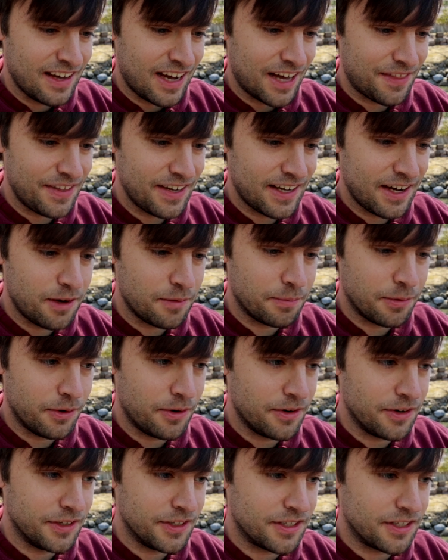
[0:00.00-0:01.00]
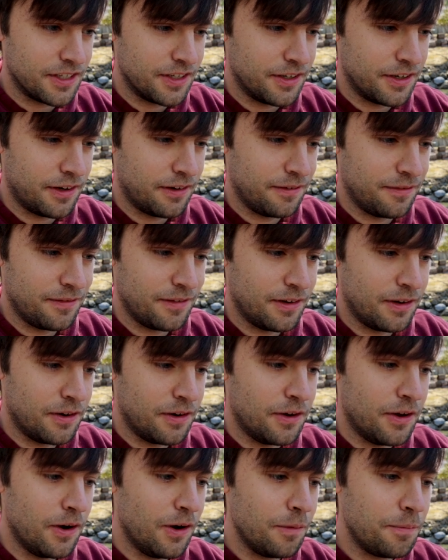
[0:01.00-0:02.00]
I think Alberta is here.
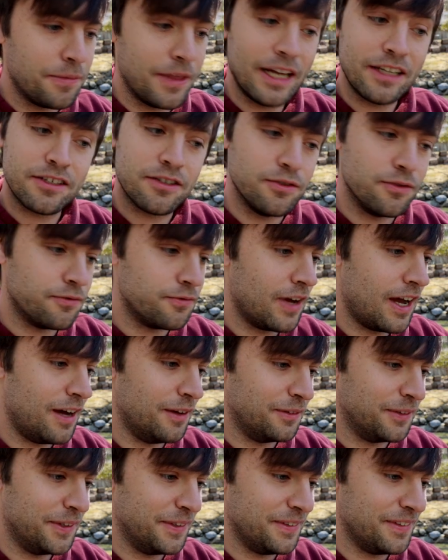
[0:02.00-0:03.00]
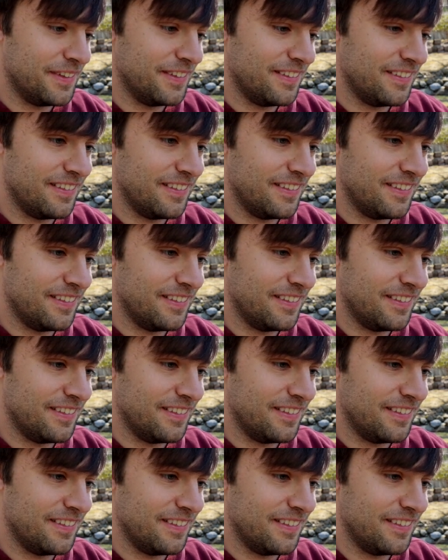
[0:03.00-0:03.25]
Nope, that's Newfoundland.